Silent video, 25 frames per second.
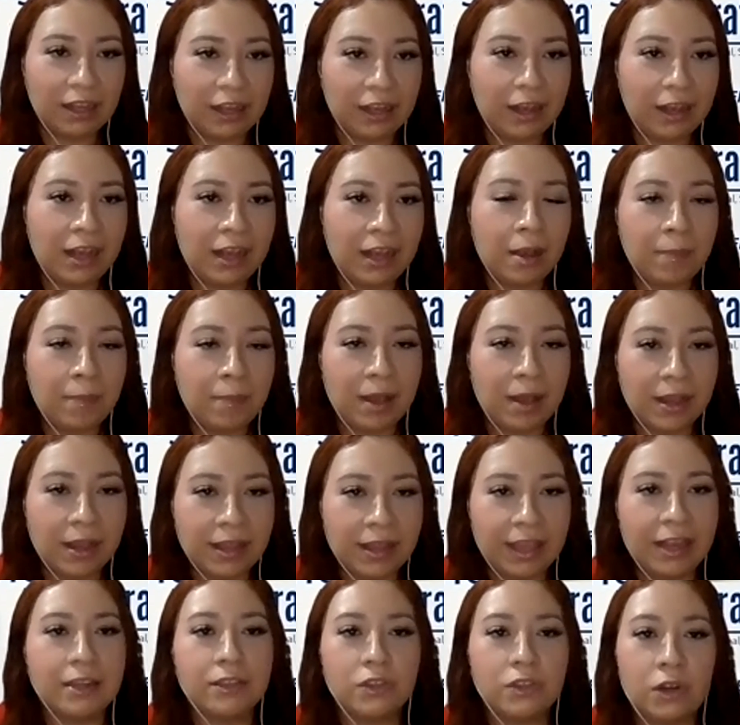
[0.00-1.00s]
um,
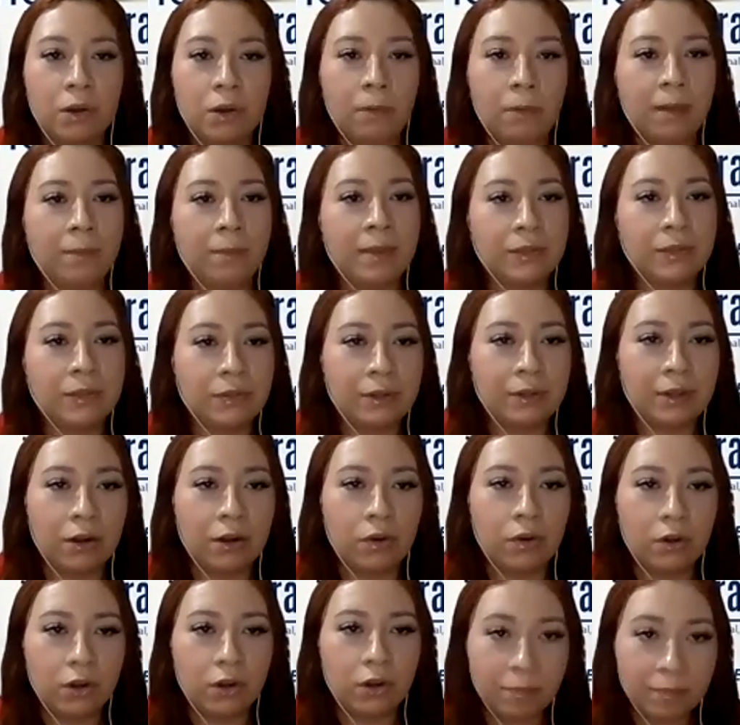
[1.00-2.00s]
again, solo voy a mencionar
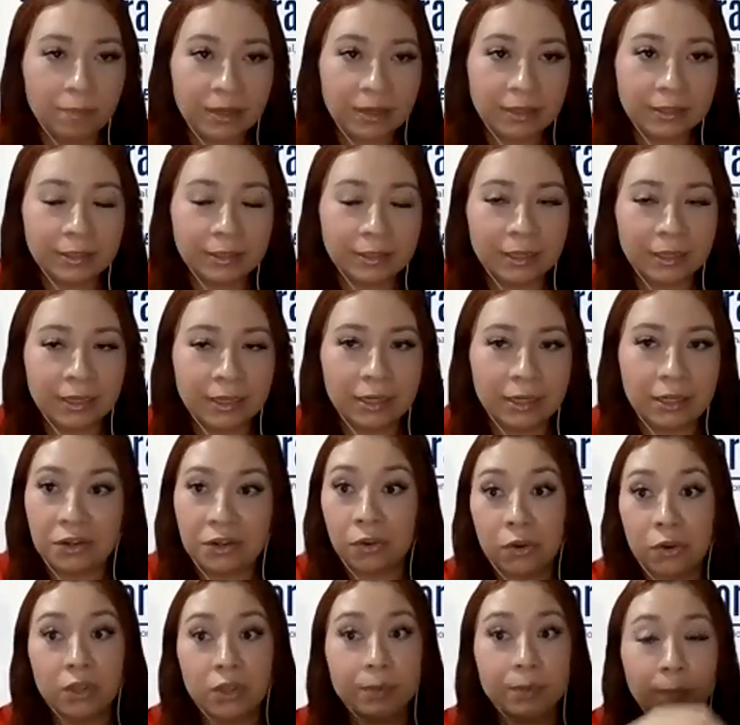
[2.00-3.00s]
los nombres,
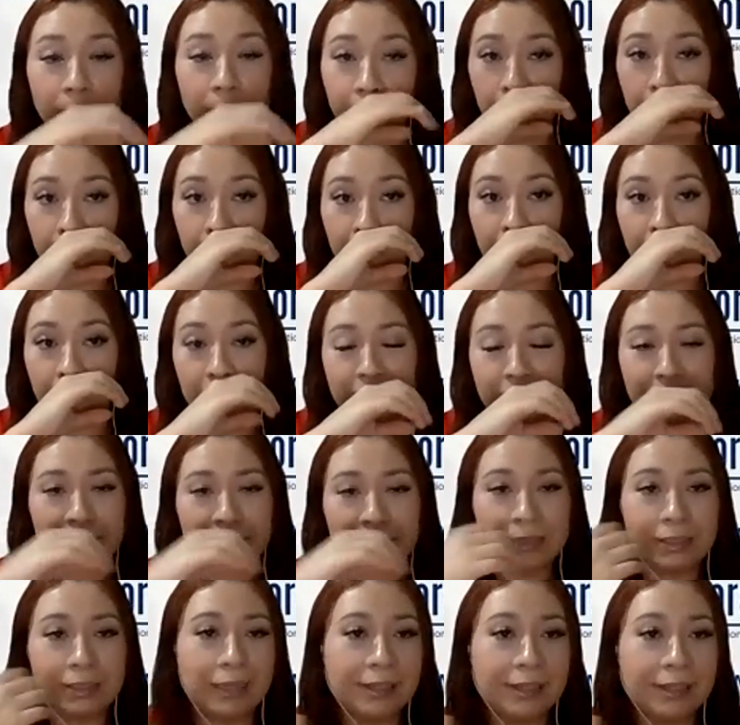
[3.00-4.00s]
no los pongo como
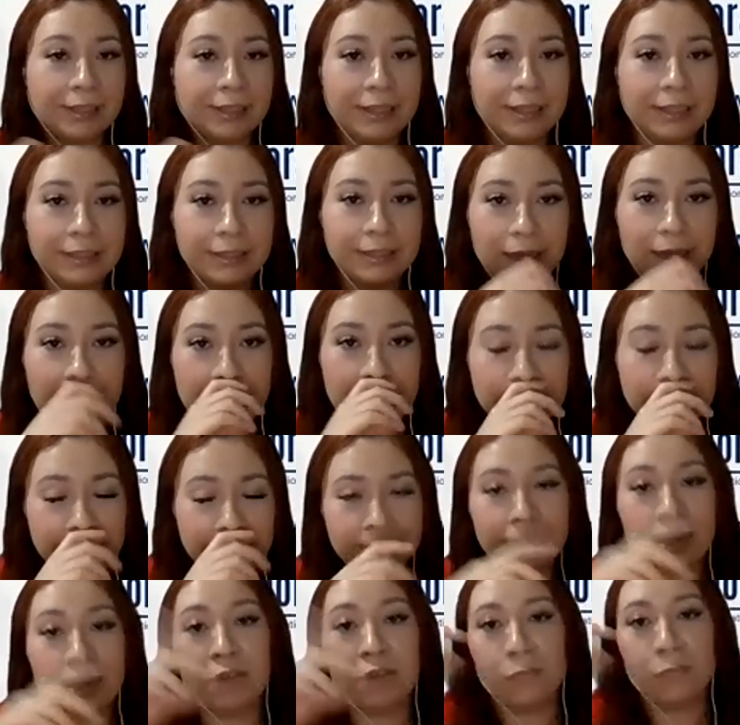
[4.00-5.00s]
asistentes
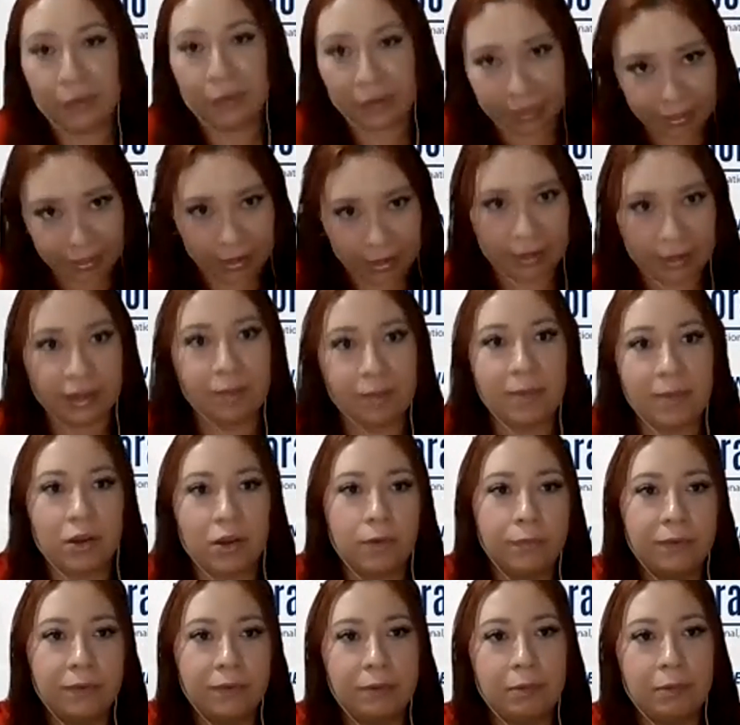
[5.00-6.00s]
hasta el final que me
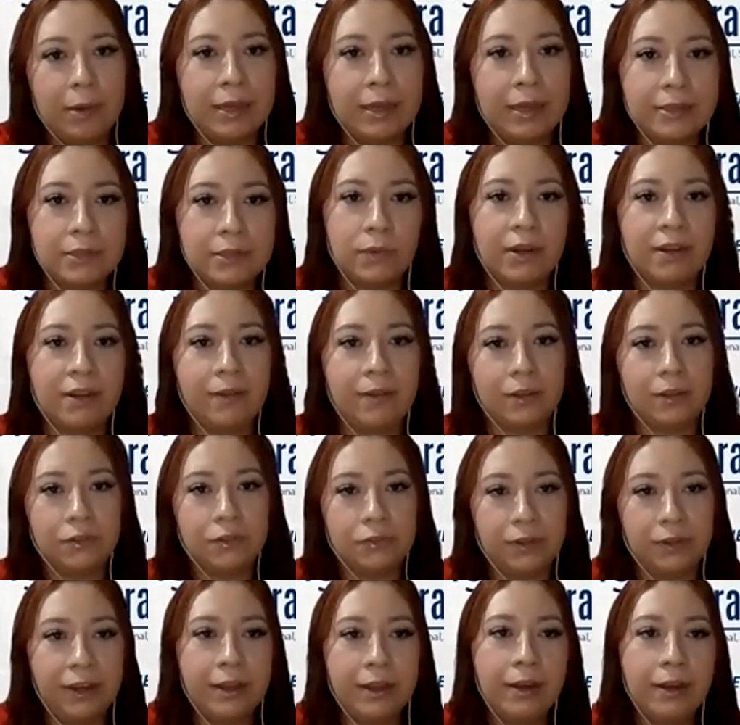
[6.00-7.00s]
confirman la segunda vez,
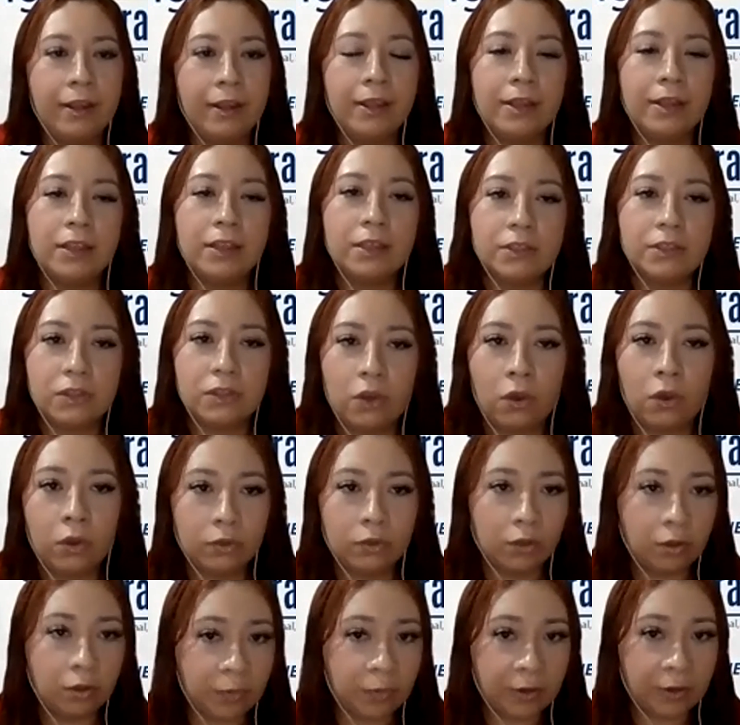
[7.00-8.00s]
right? So,
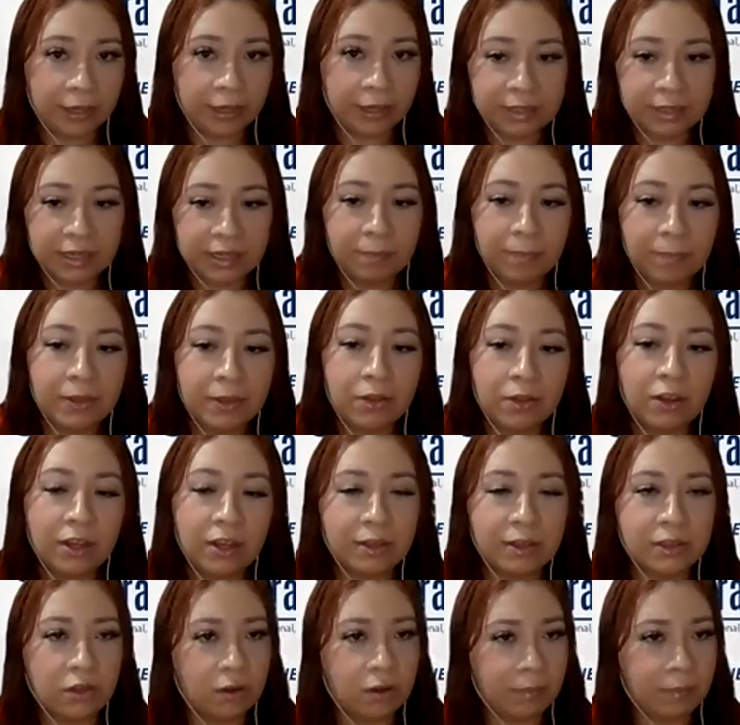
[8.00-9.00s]
les voy a decir rápido y
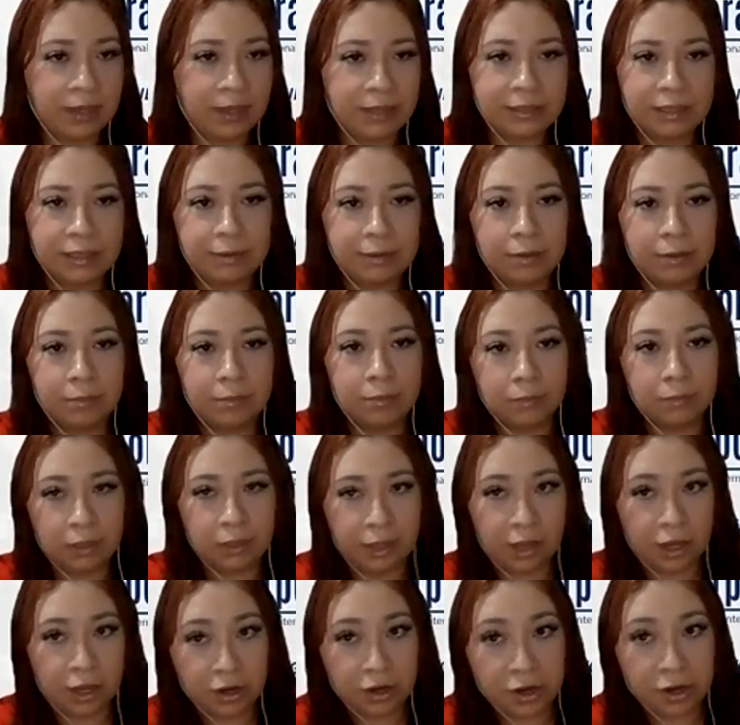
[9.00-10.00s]
solo me dicen
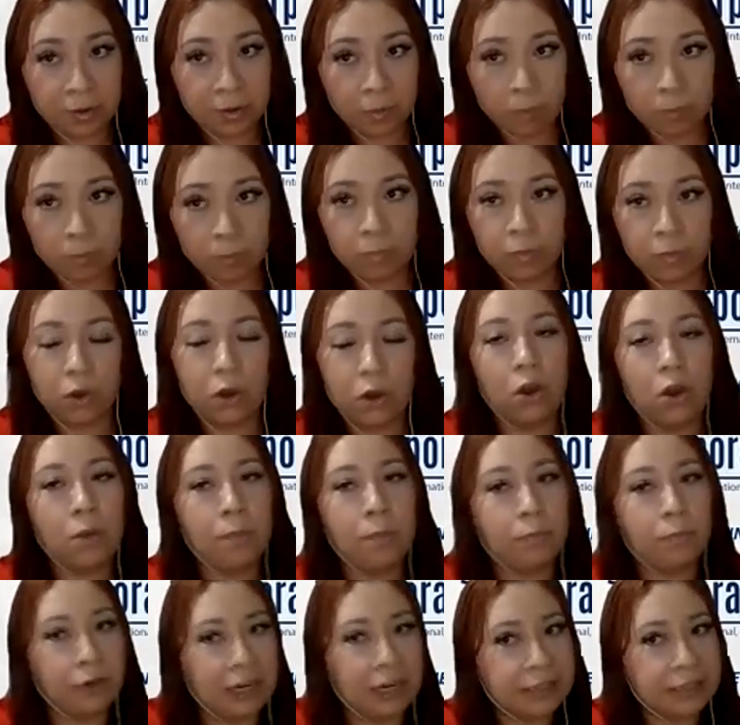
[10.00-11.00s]
here o
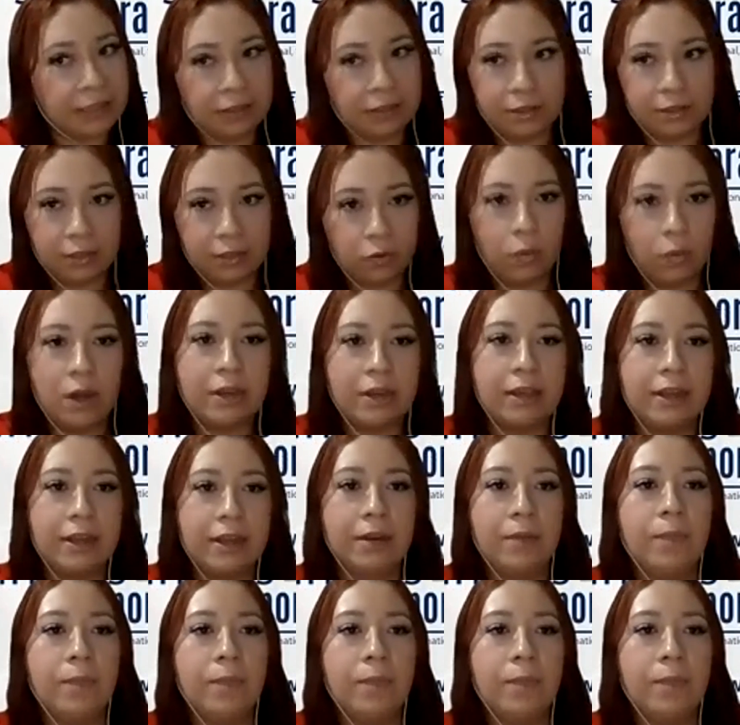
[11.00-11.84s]
present, cualquiera.